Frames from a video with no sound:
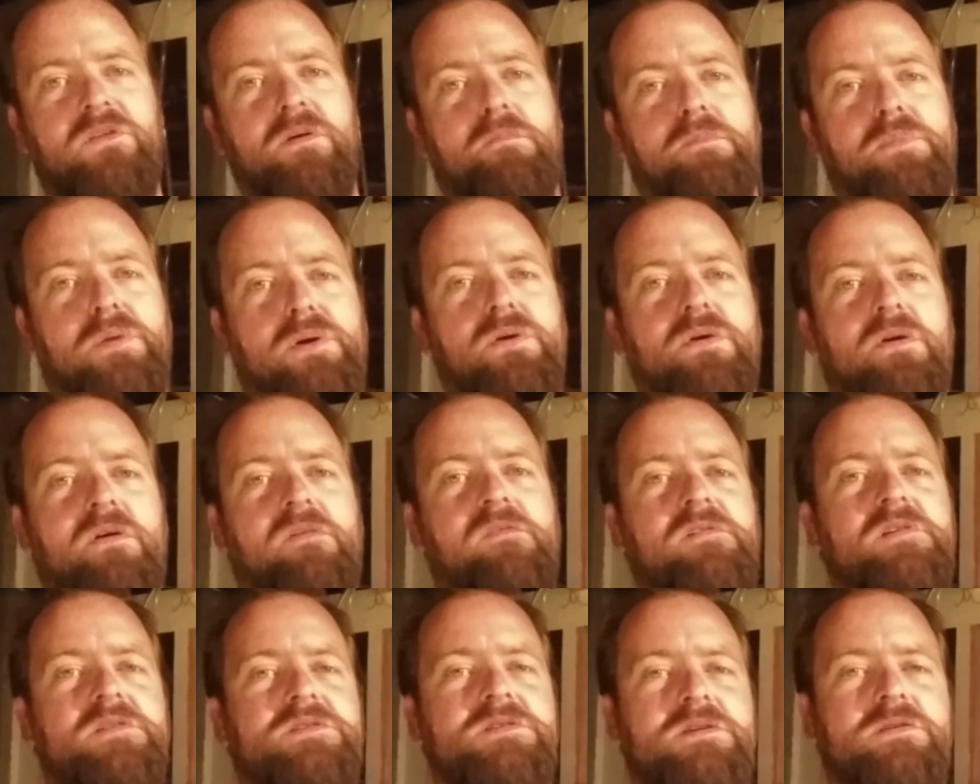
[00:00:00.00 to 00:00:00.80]
to brew
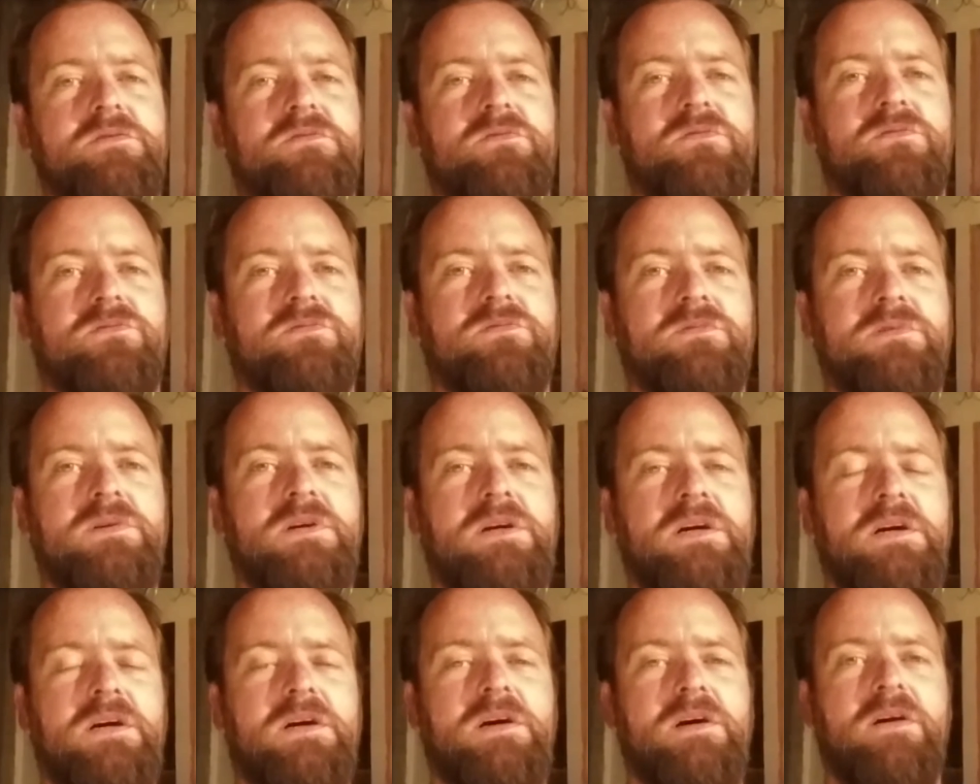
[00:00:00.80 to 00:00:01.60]
every single
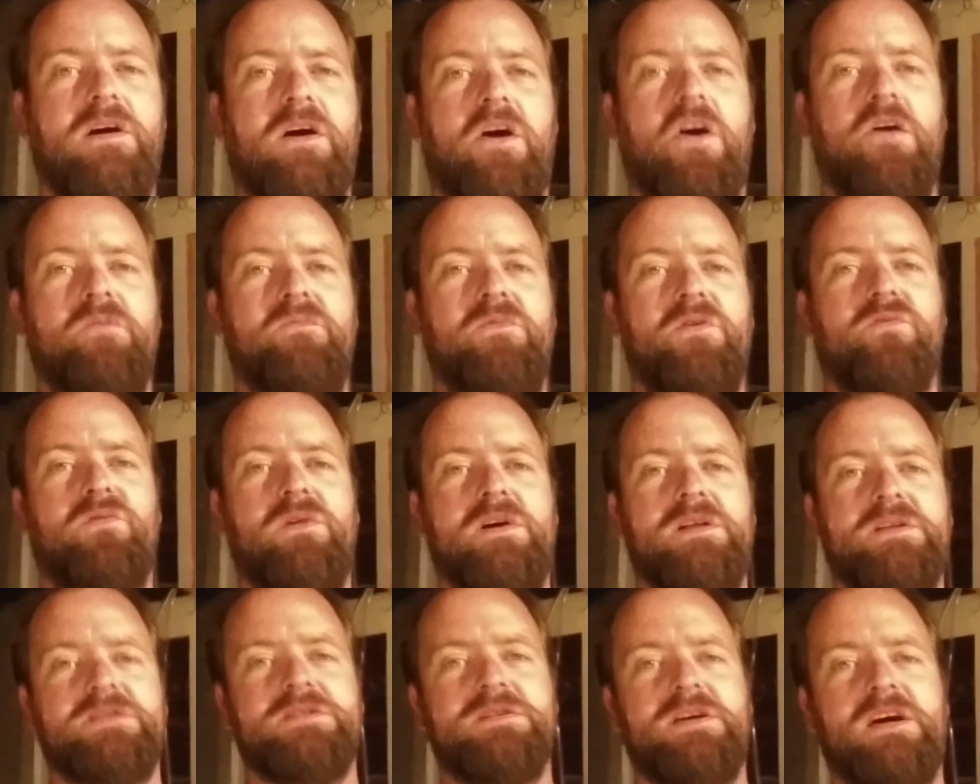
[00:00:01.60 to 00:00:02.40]
homebrew
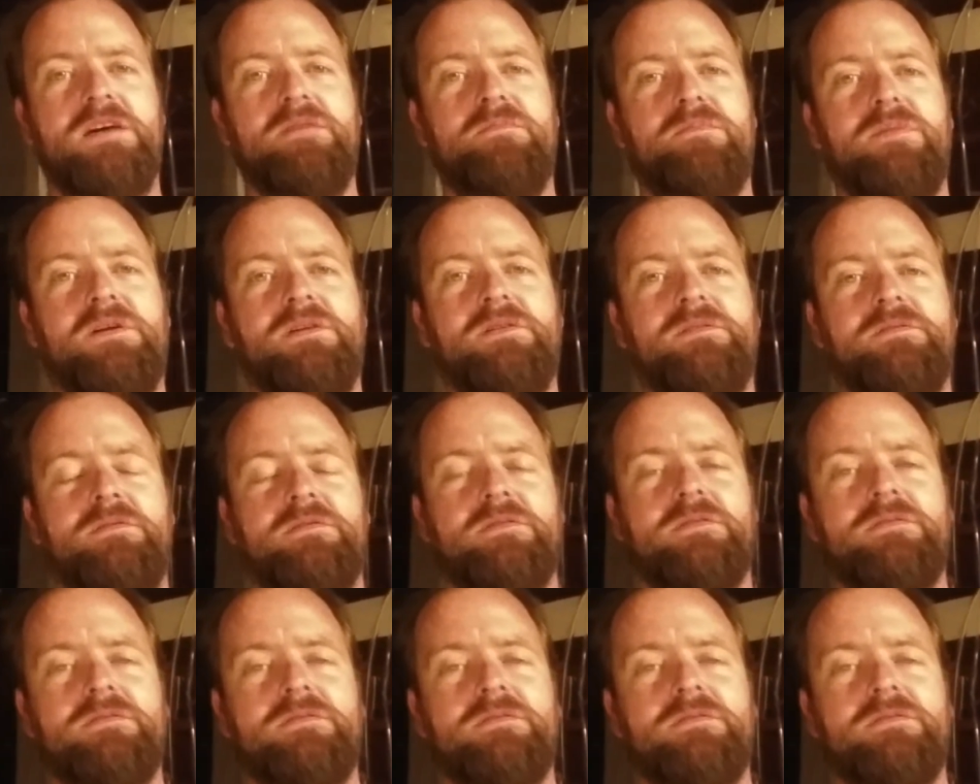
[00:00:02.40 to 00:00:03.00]
Wednesday, but